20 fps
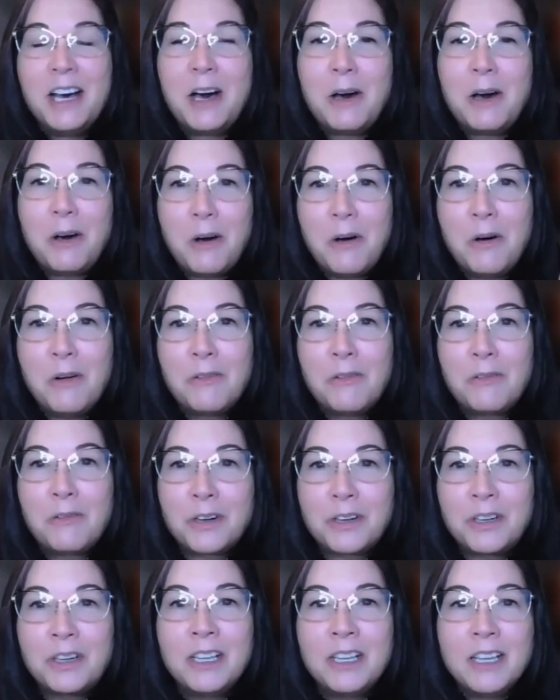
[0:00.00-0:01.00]

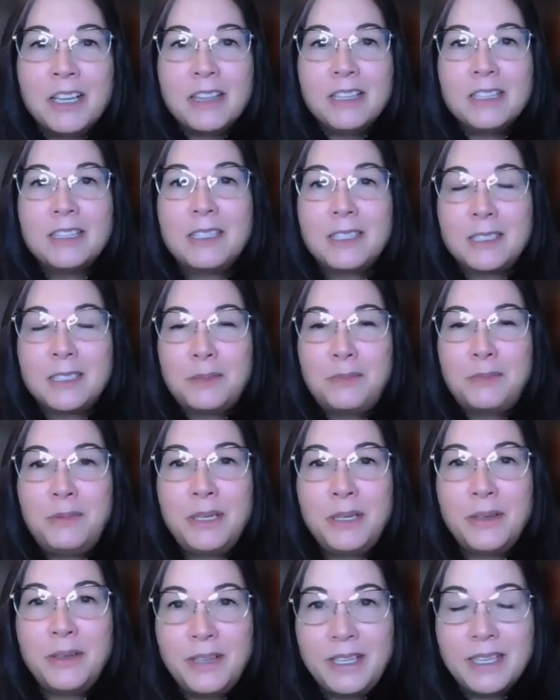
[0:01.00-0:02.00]
over this
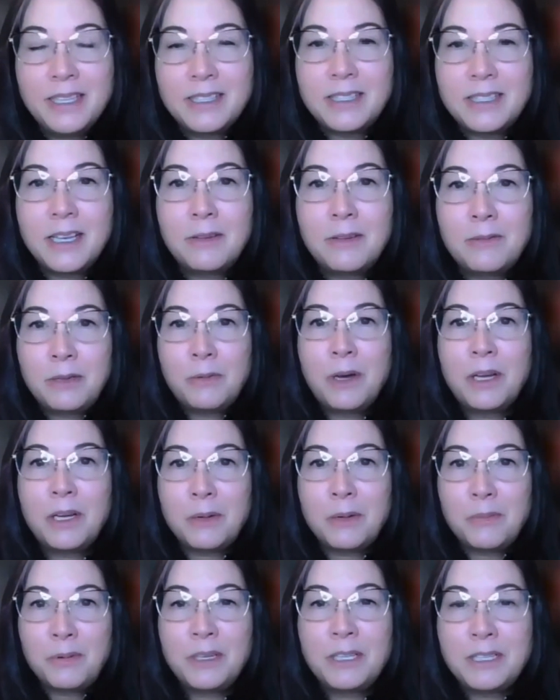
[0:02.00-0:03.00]
experience that we
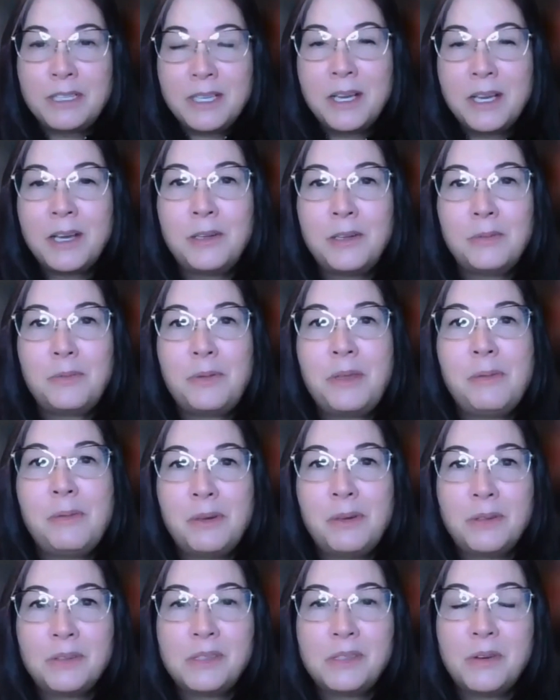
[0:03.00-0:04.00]
want to bring to other
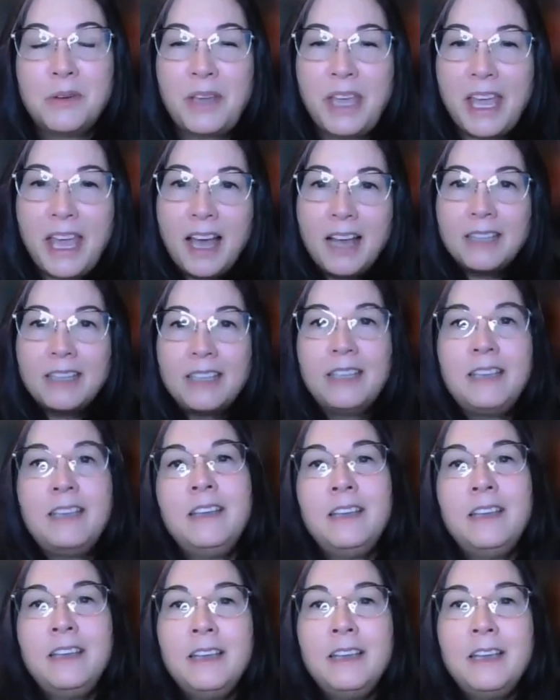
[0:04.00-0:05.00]
people? So, Callie,
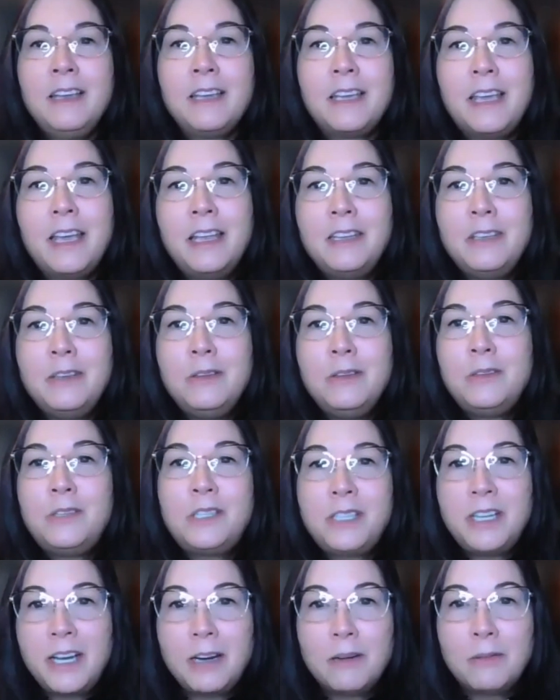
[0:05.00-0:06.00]
can you
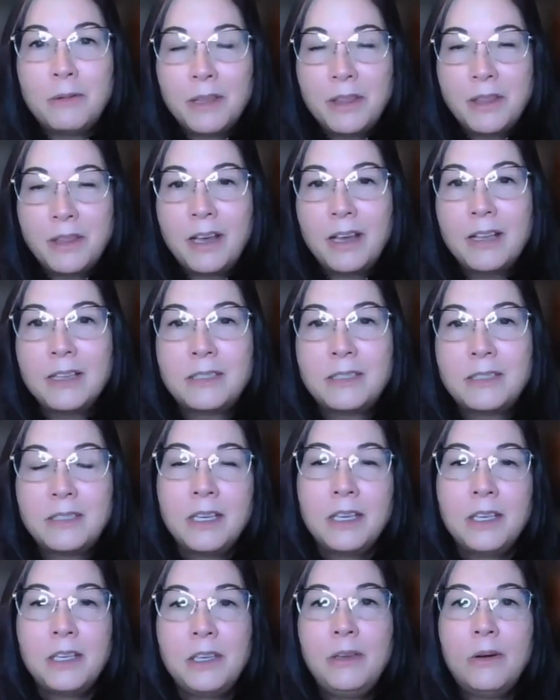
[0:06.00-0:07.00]
share with us
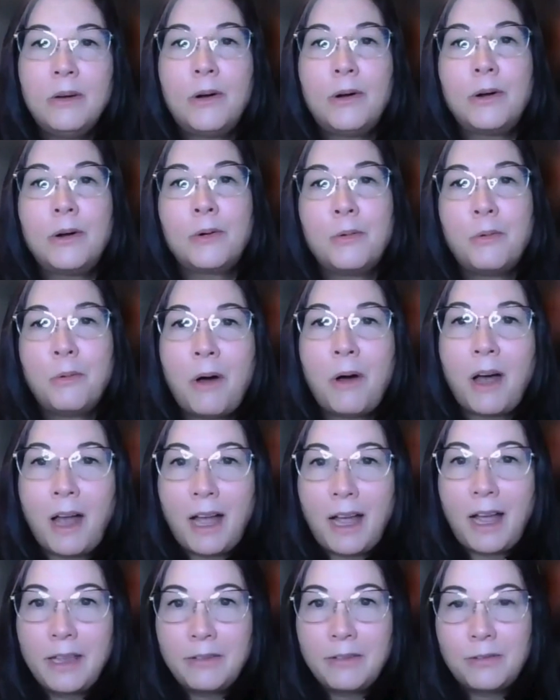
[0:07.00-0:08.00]
your
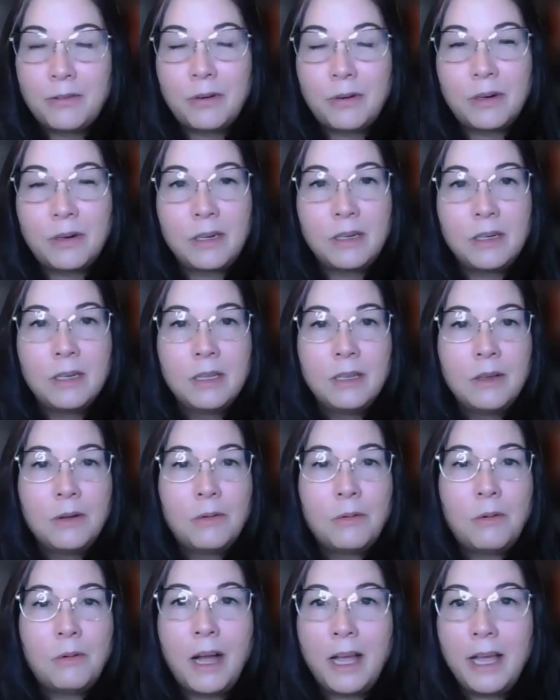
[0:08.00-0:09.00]
why for
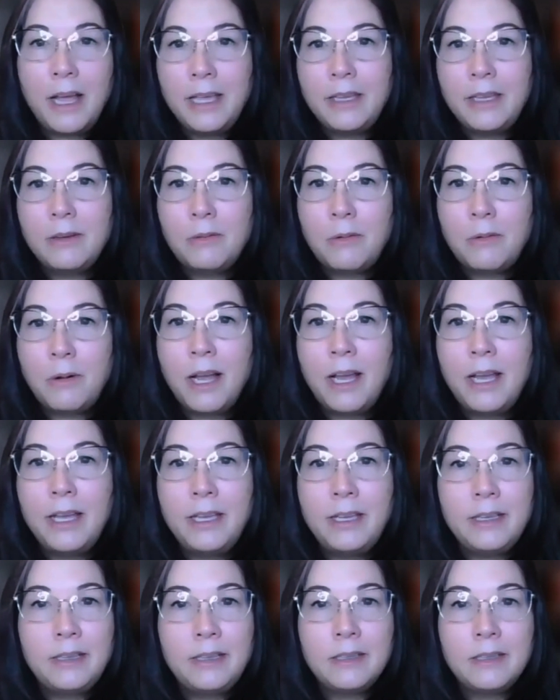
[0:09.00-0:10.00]
why
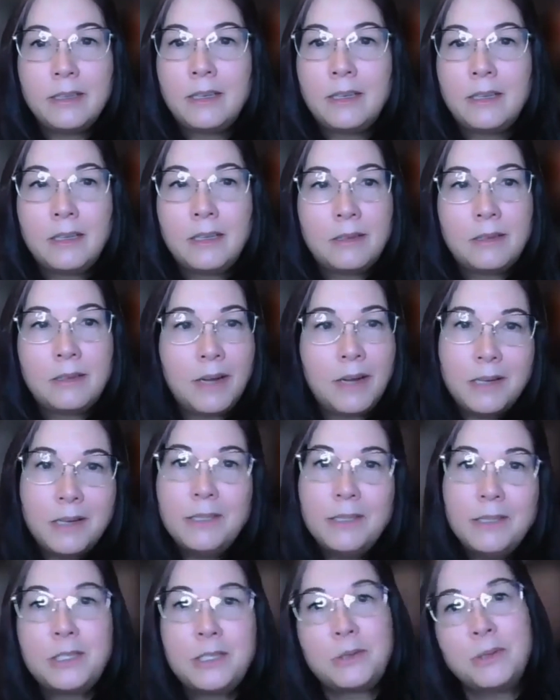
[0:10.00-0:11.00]
a
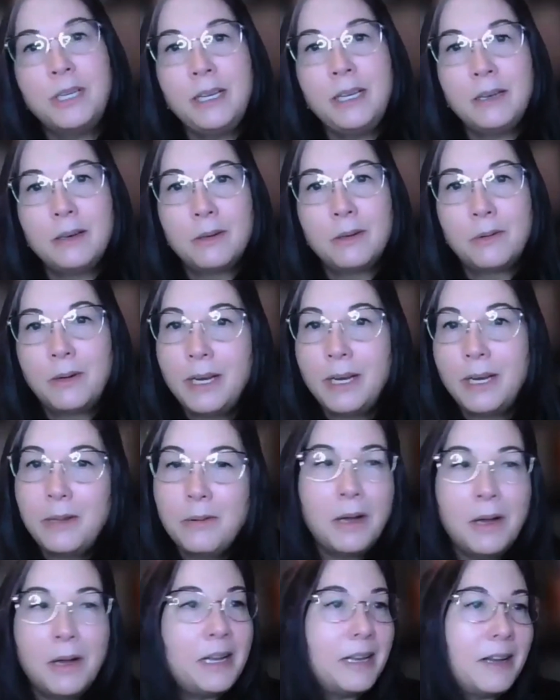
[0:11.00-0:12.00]
retreat? Why do
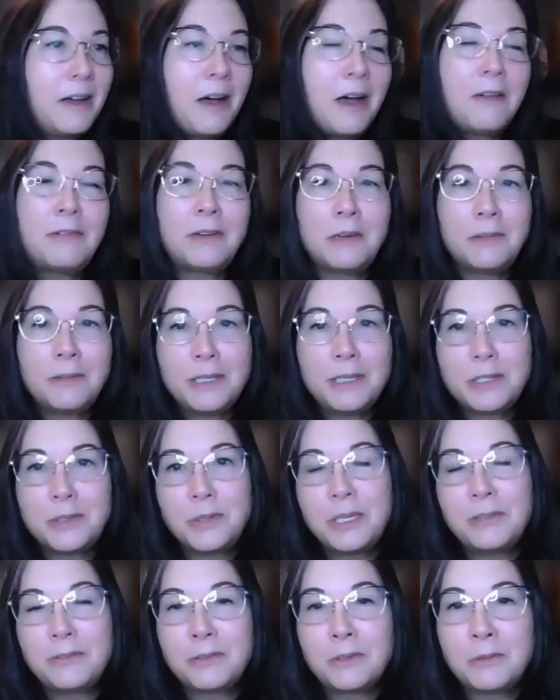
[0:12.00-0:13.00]
you want to offer a
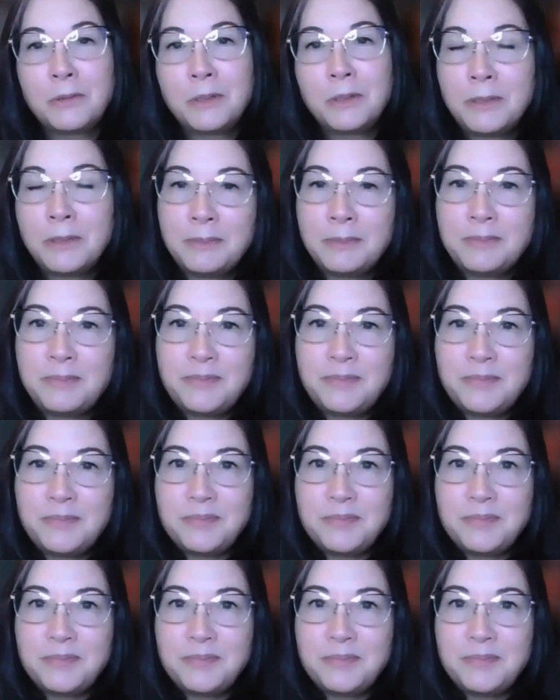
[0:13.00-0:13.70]
retreat for women?